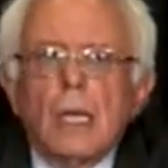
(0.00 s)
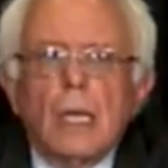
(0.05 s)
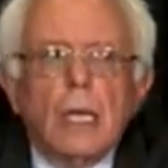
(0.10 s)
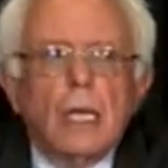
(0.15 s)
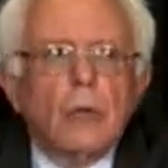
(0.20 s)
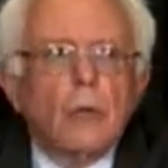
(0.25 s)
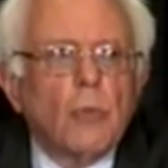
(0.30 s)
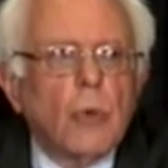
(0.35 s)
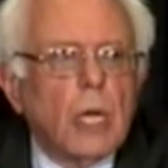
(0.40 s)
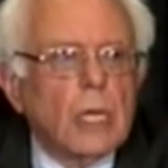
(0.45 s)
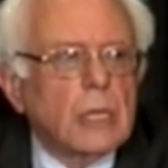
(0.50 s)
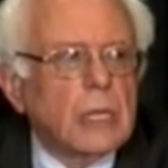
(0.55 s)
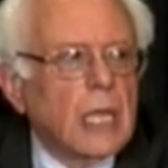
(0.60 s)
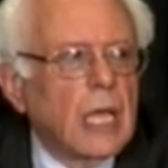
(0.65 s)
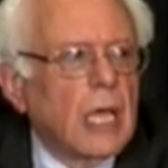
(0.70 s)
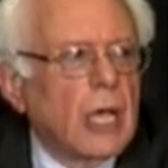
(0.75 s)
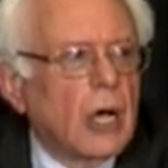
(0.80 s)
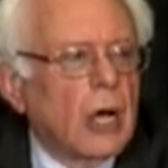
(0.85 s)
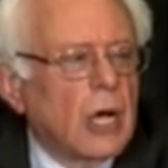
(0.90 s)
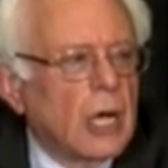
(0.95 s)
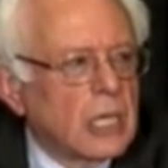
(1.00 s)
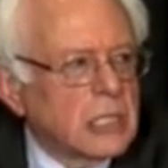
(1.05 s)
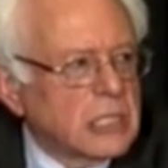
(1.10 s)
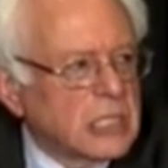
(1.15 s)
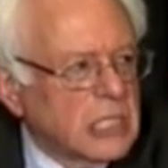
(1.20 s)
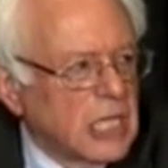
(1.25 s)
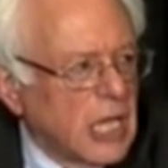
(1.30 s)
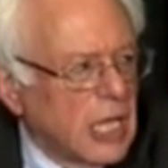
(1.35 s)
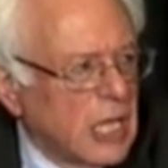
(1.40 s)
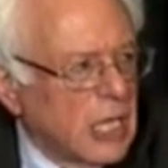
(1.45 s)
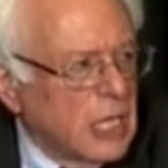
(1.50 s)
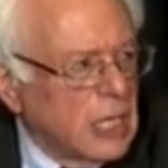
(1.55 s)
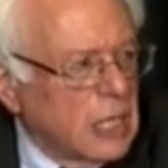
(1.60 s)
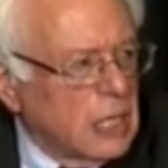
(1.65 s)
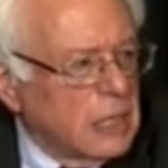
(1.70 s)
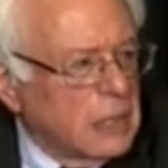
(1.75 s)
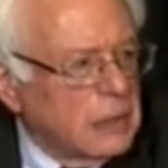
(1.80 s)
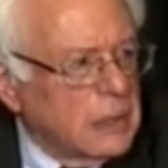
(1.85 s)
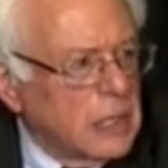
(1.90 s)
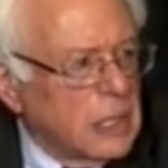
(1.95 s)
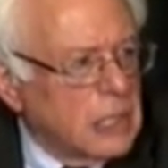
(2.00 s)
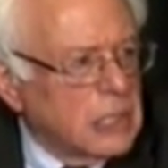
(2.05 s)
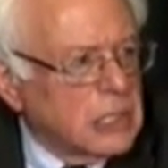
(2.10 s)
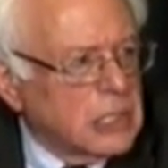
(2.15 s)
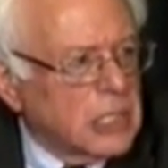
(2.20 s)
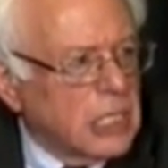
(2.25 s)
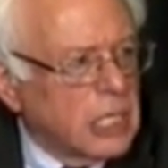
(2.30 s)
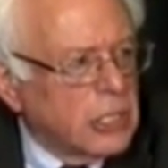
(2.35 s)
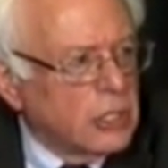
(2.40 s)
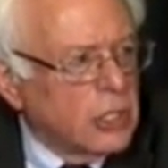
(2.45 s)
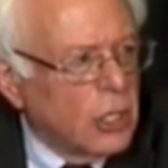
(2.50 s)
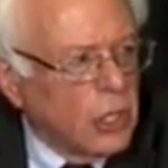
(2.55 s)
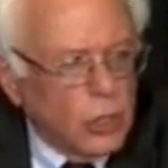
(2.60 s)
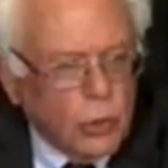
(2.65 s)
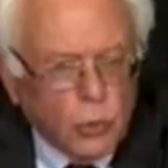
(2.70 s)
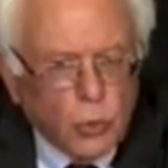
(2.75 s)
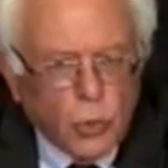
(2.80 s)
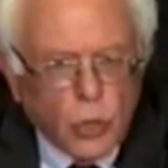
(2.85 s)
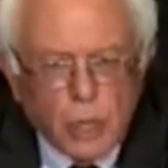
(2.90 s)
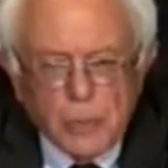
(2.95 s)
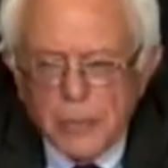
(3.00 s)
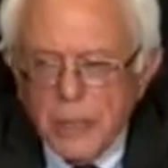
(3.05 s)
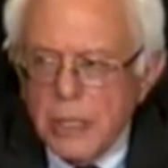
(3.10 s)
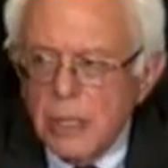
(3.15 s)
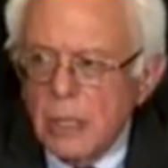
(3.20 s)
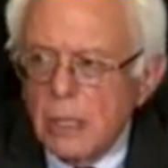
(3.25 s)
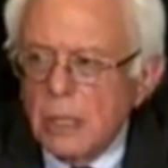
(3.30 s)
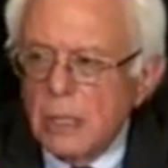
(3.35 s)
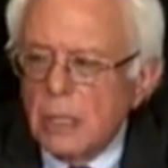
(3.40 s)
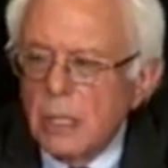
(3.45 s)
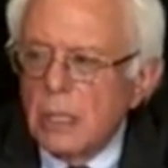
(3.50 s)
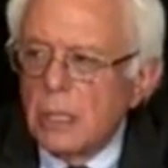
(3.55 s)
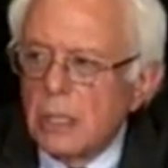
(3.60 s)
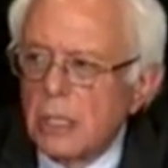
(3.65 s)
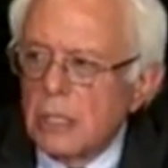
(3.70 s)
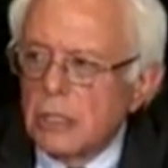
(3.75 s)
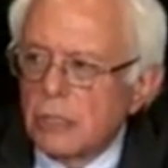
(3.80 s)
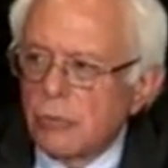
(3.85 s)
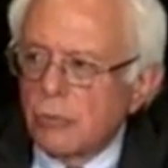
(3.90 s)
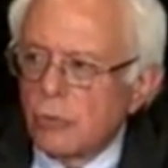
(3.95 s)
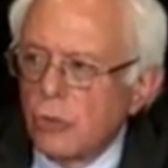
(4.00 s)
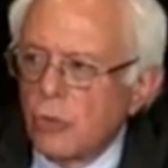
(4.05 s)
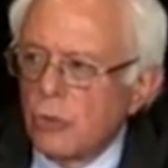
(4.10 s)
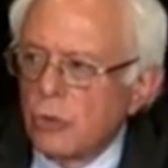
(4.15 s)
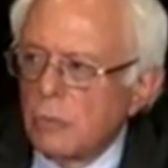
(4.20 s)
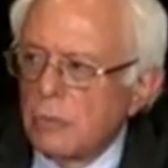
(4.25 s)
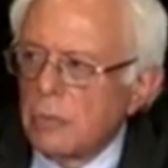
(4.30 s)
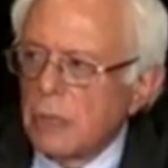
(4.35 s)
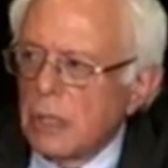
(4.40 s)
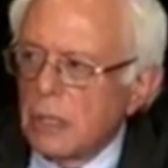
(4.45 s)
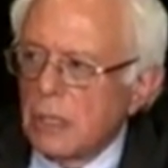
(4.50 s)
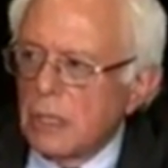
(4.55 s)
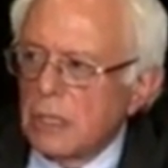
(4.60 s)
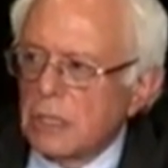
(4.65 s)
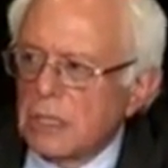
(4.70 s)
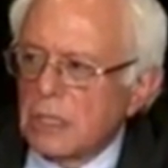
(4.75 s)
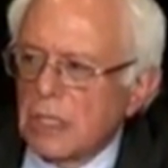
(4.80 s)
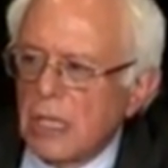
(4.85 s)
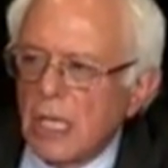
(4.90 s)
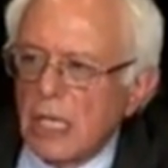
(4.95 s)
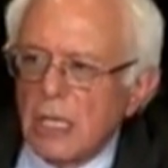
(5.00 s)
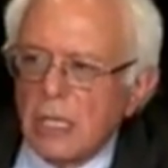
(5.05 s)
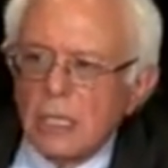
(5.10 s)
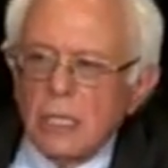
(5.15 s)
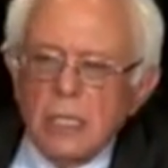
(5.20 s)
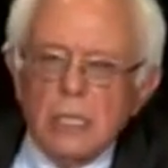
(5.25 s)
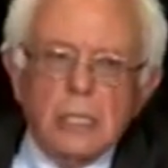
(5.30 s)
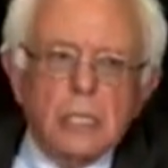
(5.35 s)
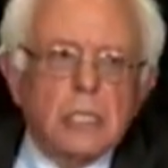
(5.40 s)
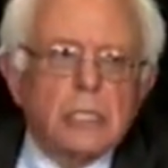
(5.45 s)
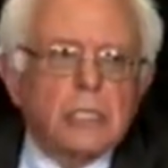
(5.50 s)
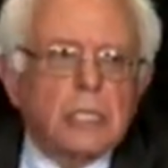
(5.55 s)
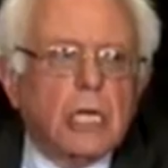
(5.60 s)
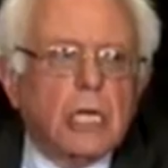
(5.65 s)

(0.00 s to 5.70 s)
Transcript: And what they are saying is that no woman in this room, in this state, in this